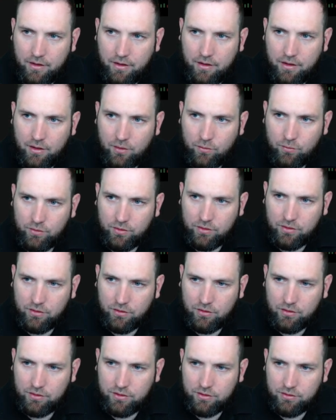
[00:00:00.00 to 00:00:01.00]
And we're
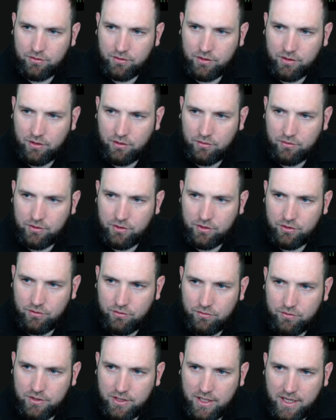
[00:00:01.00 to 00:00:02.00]
going to go
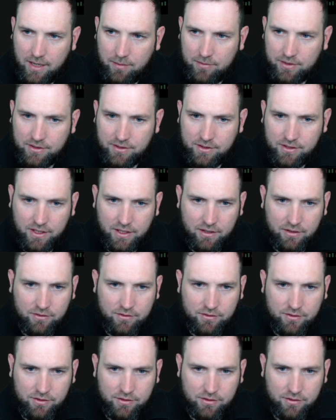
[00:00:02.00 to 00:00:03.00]
to time and
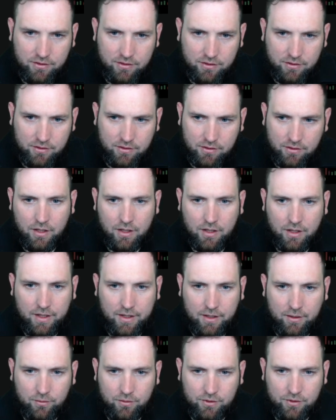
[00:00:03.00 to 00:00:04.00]
sales,
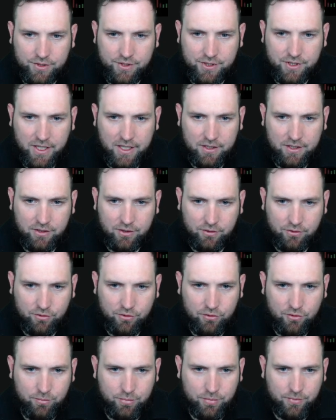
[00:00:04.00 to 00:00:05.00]
and then we're going to set to
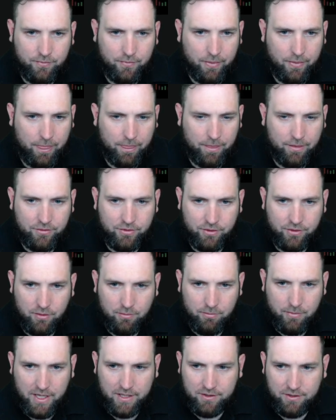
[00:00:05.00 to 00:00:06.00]
group so
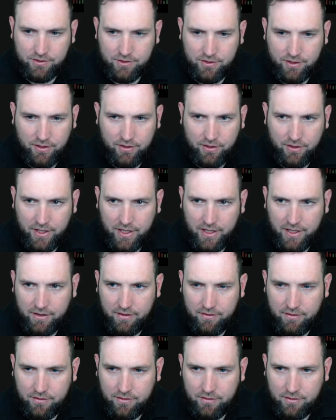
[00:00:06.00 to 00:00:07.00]
it matches all
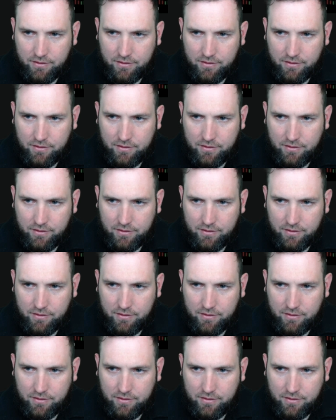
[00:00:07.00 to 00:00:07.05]
that.